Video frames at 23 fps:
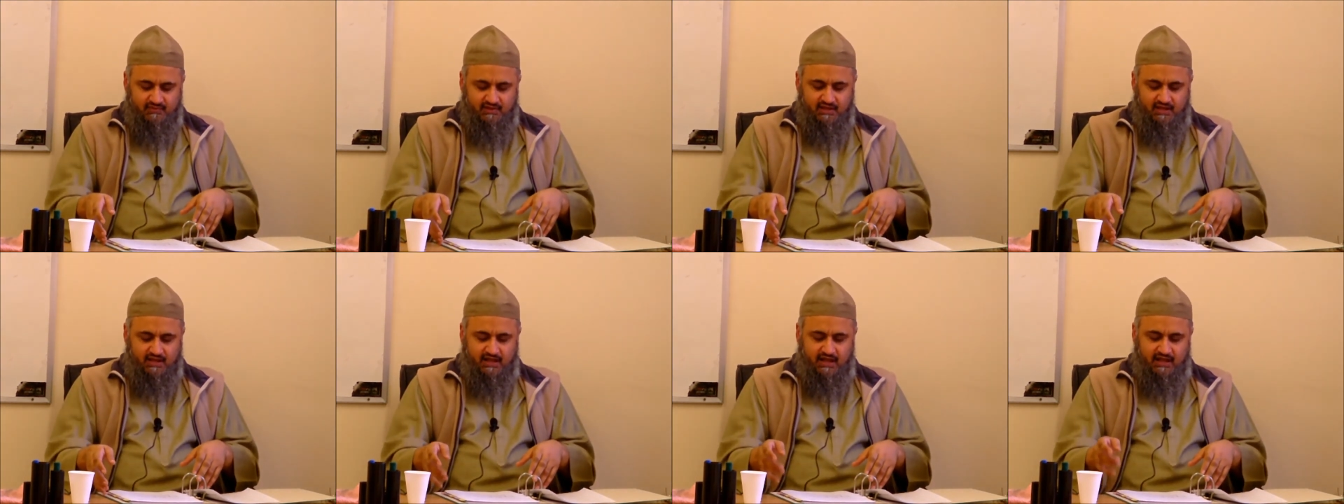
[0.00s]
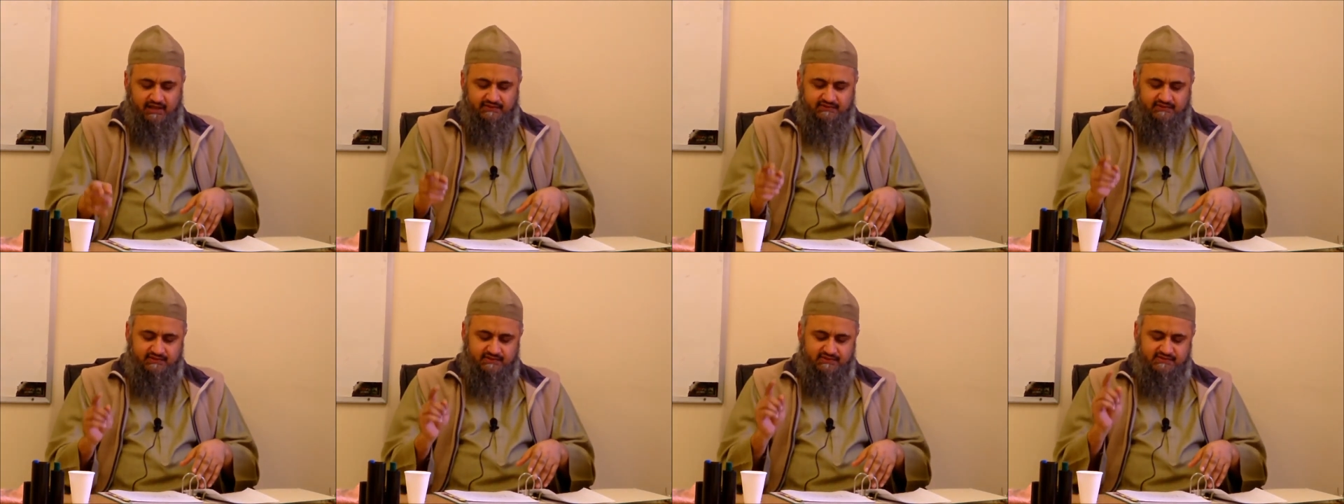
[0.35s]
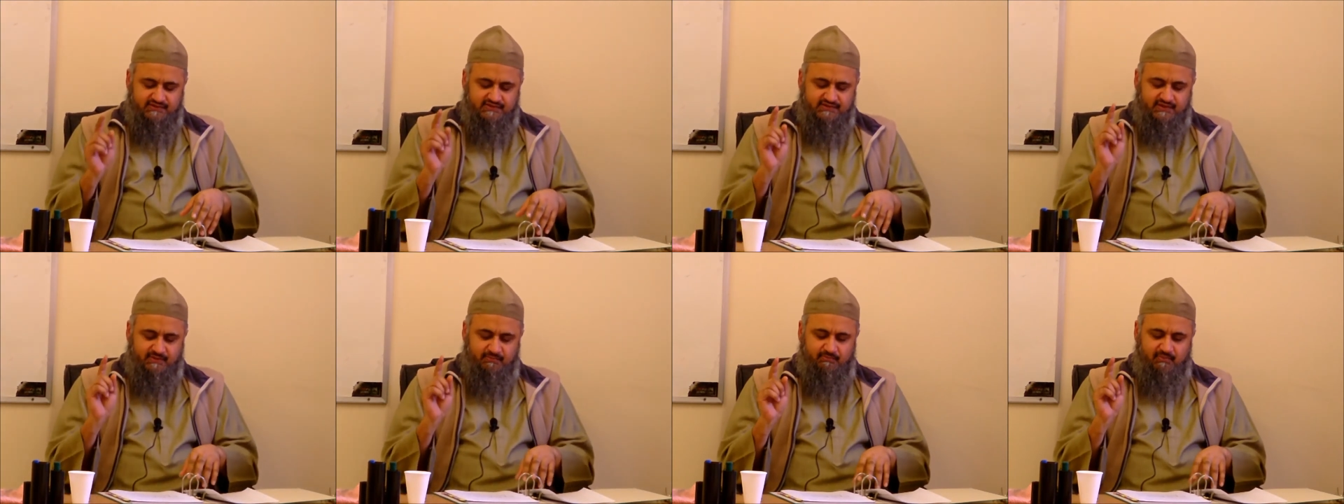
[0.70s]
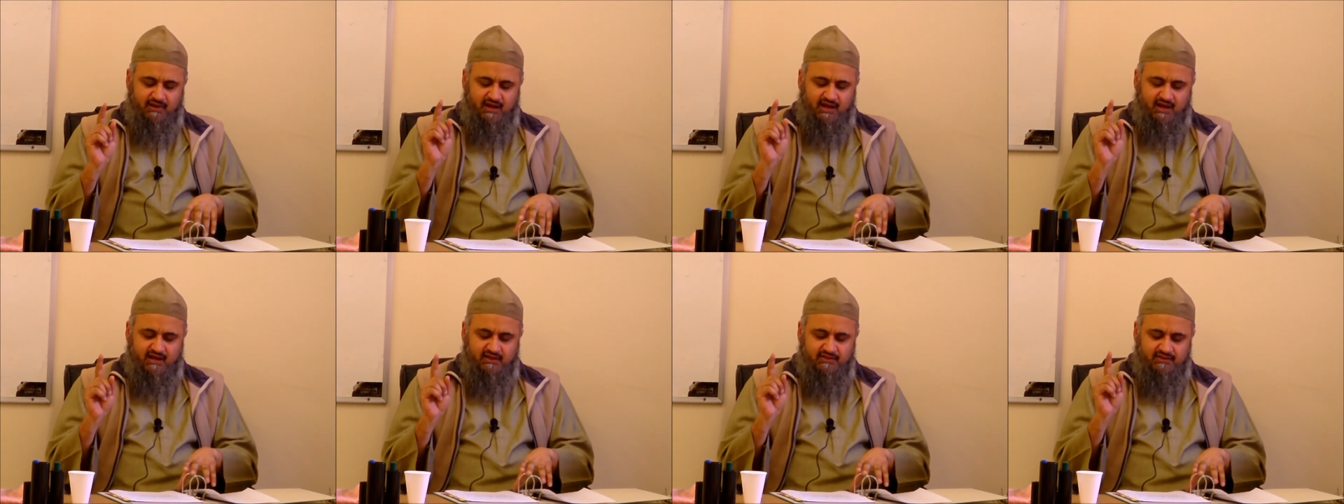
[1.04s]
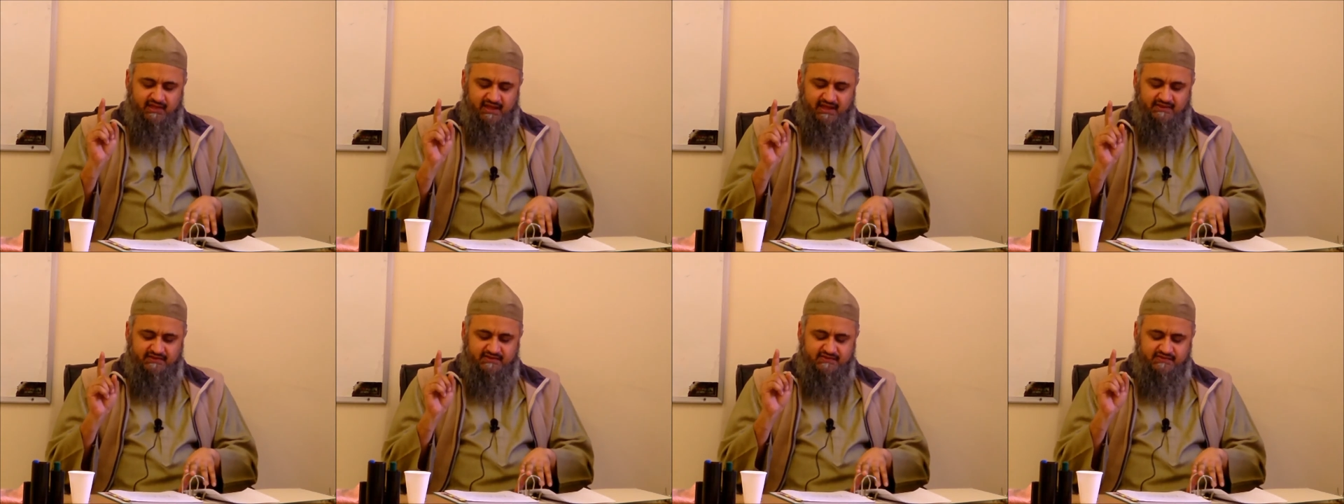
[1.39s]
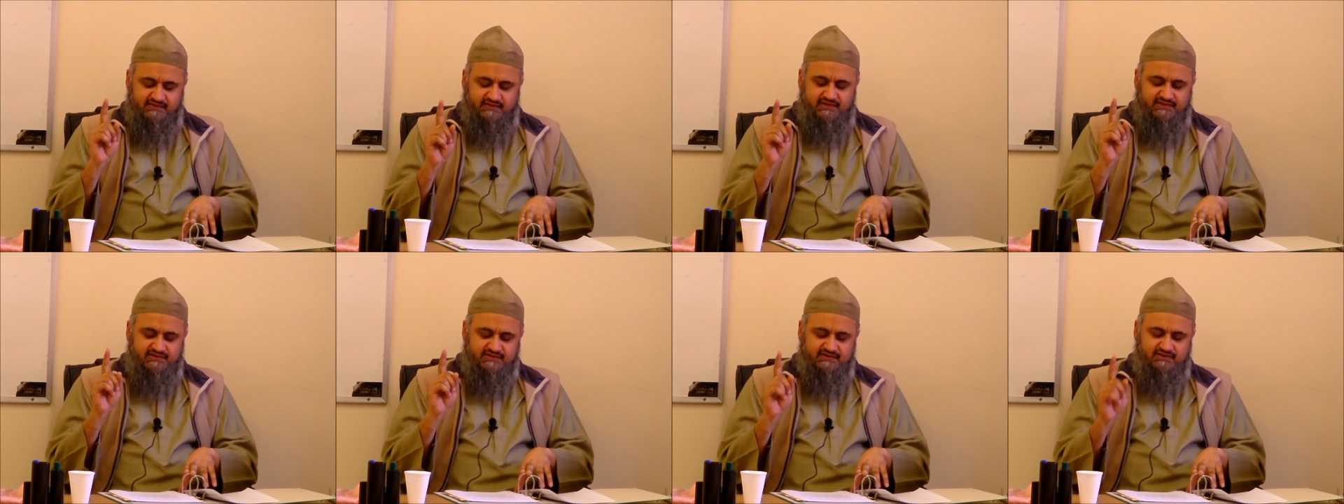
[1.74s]
And Sama, the,
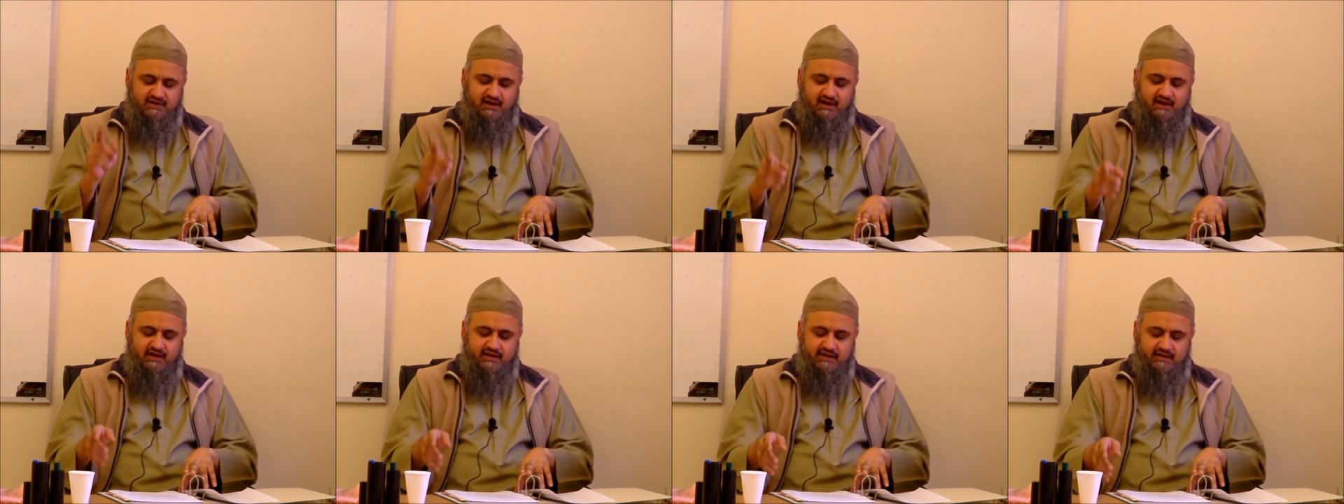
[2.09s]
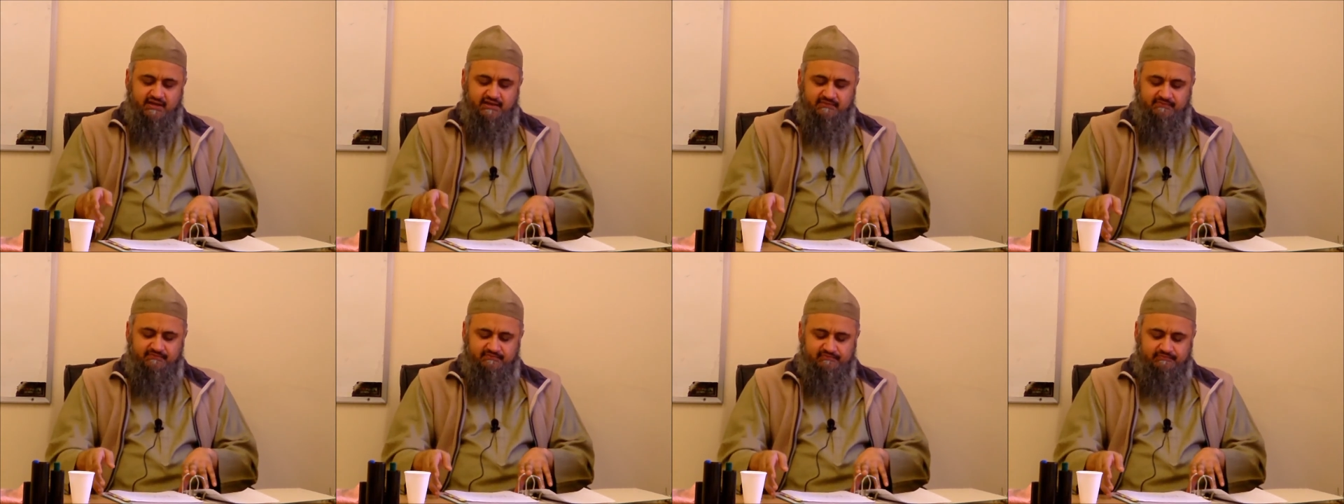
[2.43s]
the sky,